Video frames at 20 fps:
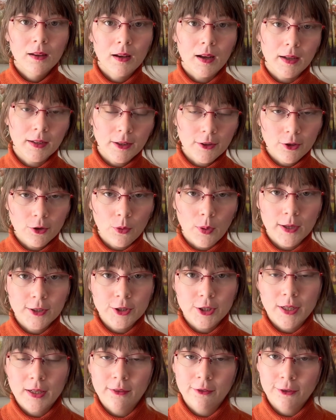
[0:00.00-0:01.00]
Another
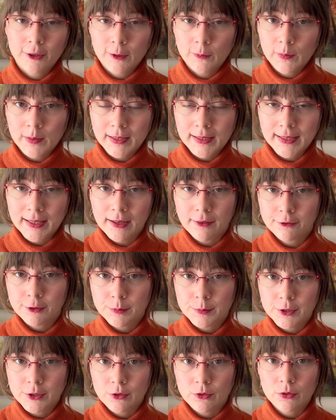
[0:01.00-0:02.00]
question I frequently get
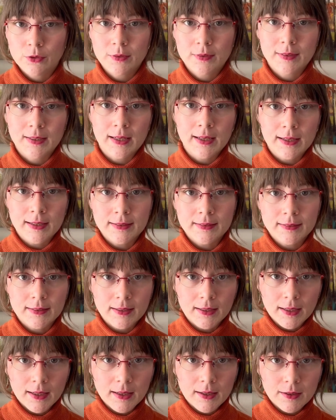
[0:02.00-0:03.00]
from students is,
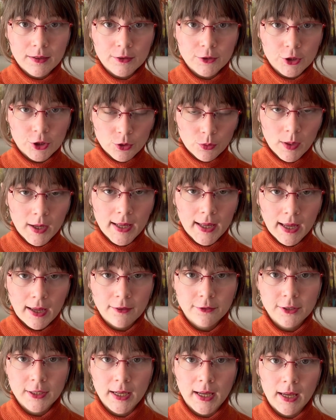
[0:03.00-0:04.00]
do I
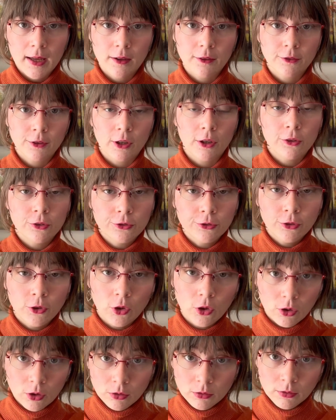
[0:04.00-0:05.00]
have to have a
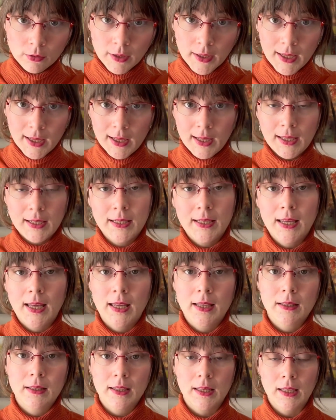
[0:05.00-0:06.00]
full
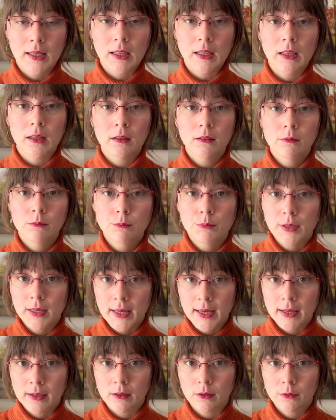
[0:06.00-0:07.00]
88 key
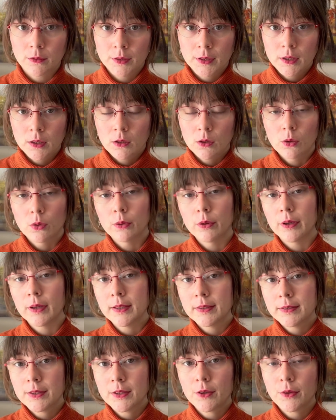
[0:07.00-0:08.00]
piano, or
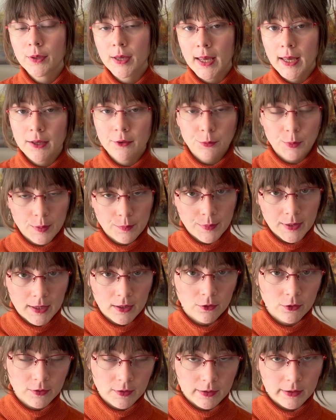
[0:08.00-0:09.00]
is it okay if my
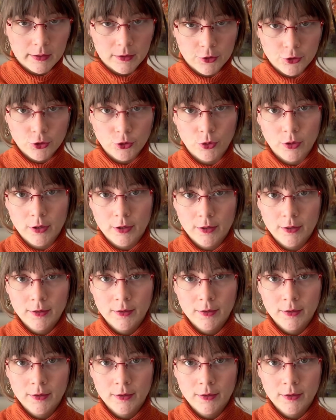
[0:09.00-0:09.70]
piano's a little shorter?